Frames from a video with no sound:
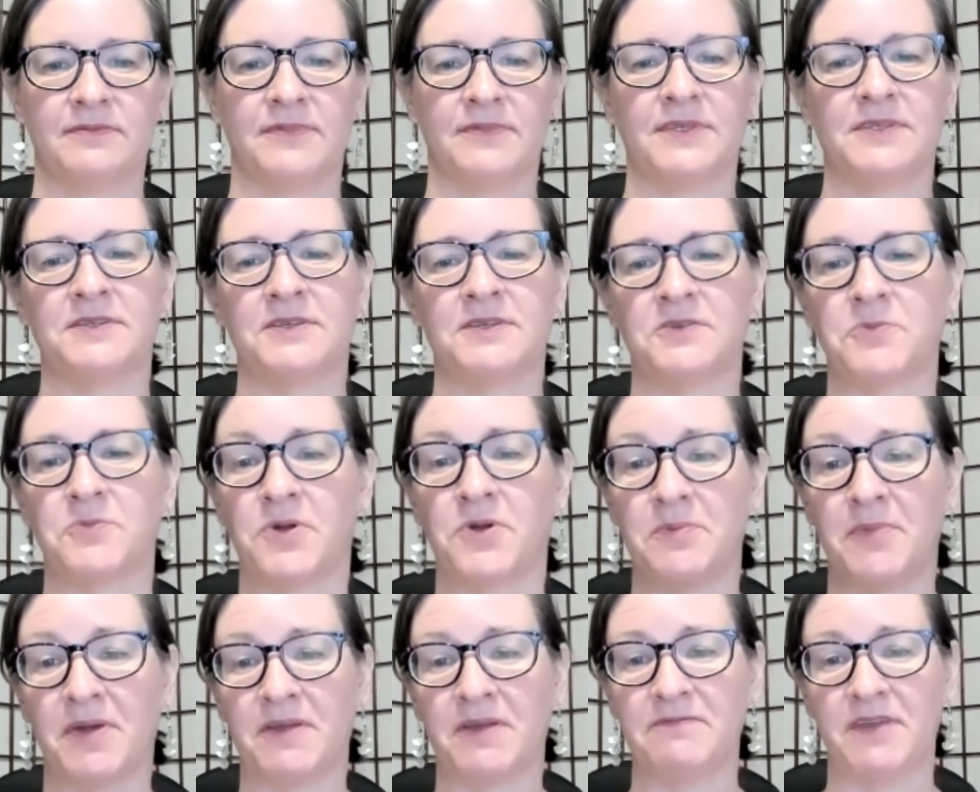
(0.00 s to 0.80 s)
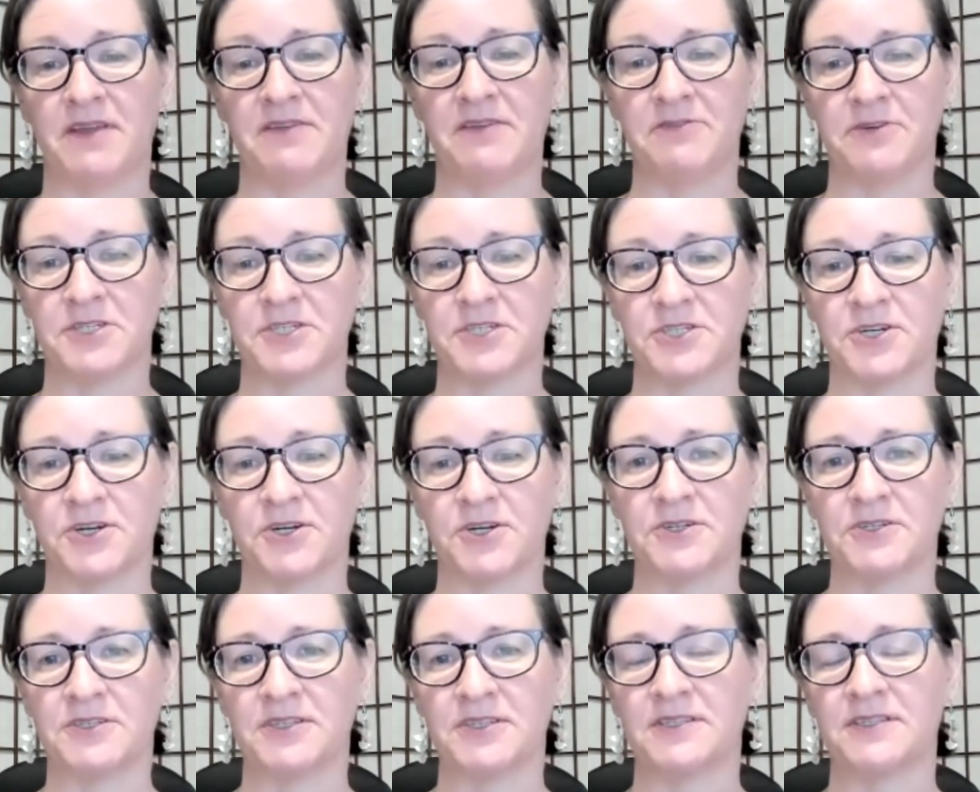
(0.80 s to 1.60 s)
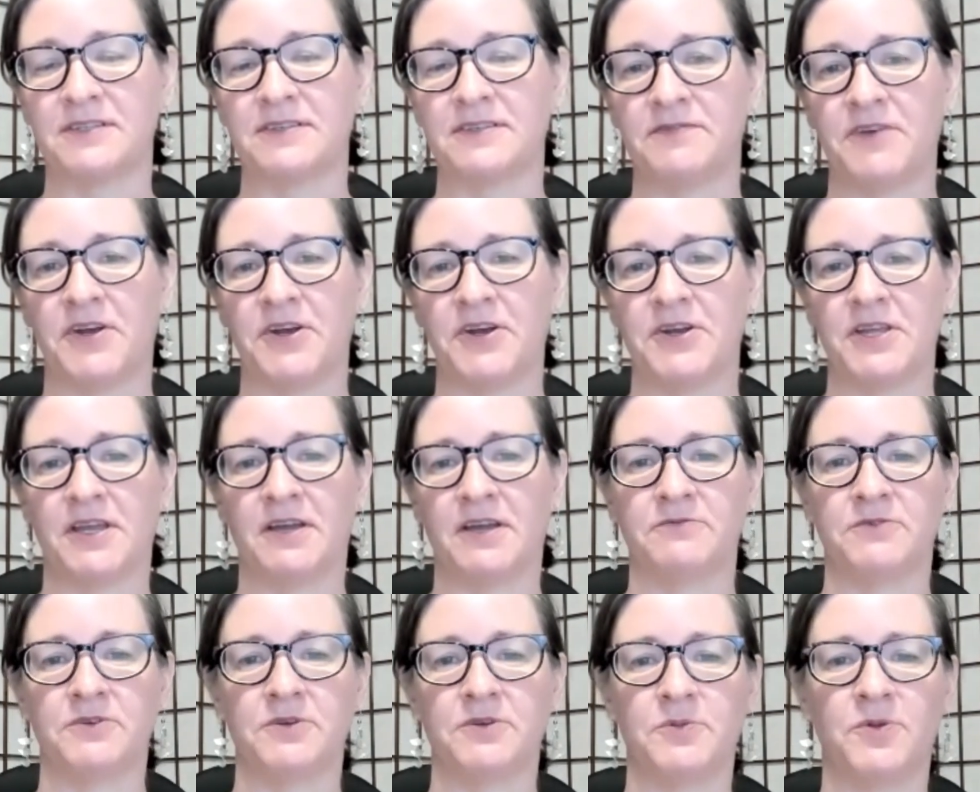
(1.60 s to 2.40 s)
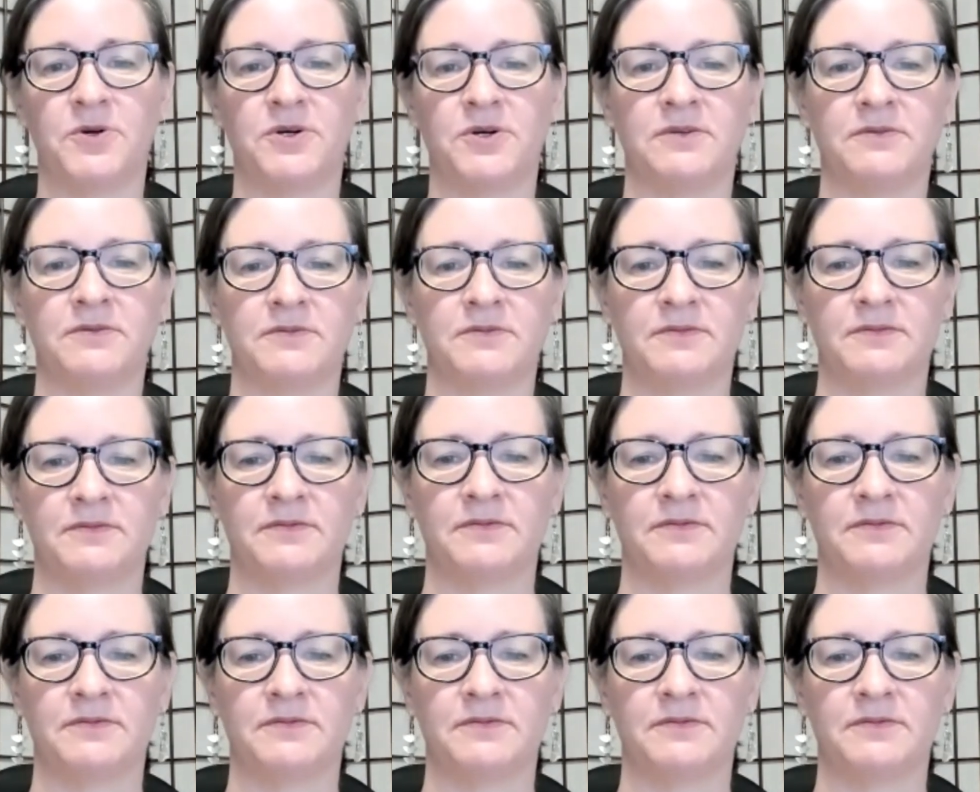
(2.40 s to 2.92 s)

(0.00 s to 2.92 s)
This is one of my favorite shirts. It's very comfortable.